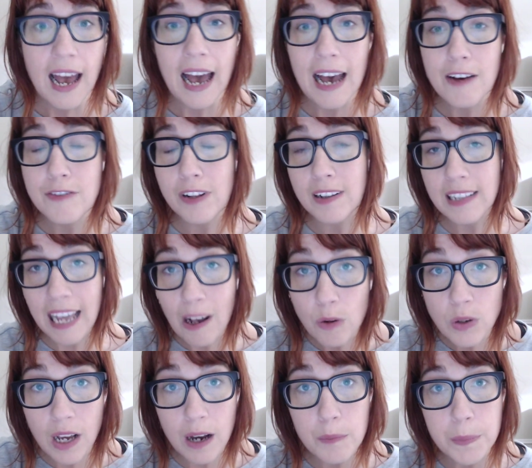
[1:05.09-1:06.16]
have
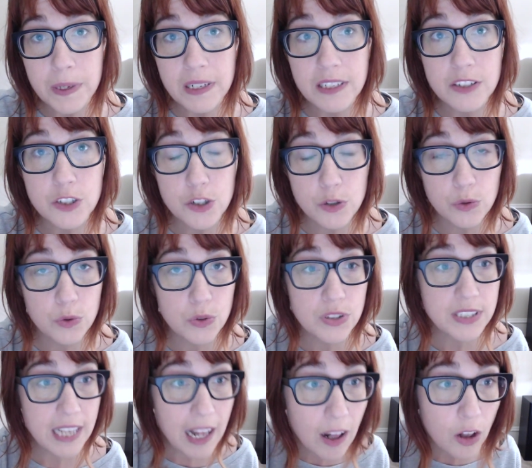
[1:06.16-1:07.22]
allowed companies to
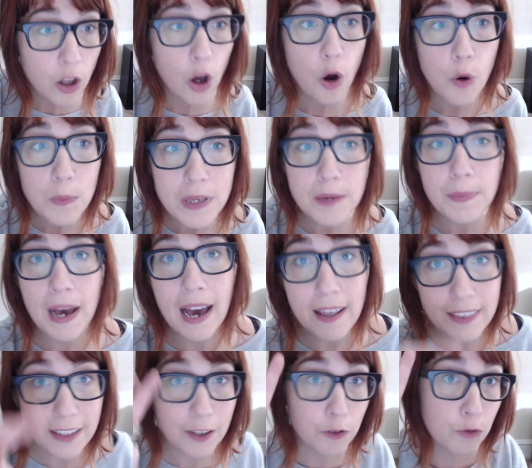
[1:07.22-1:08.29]
sell
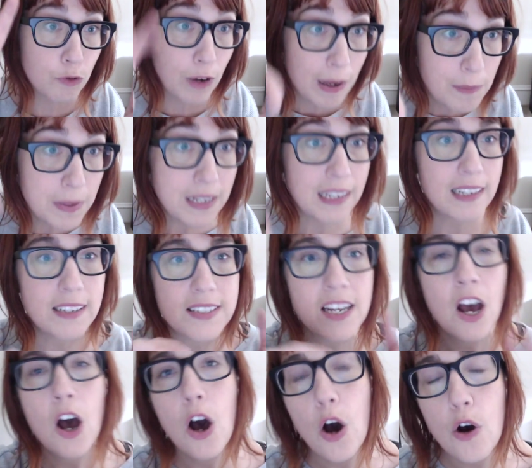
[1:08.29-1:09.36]
homeopathic remedies
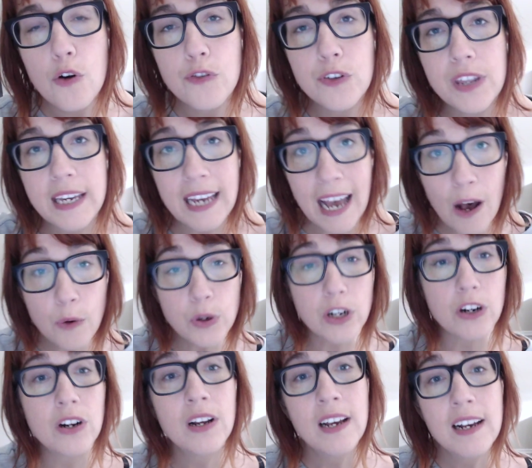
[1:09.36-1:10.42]
over the
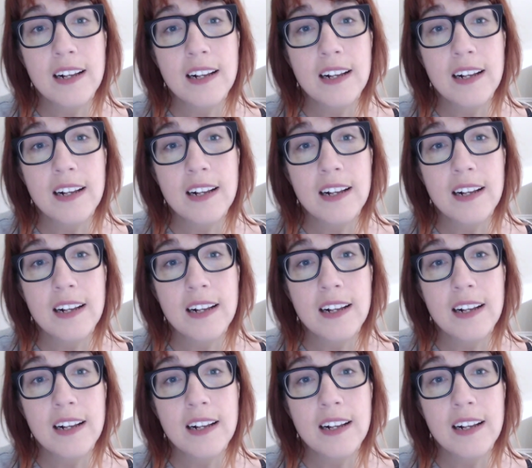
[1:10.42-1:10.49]
counter,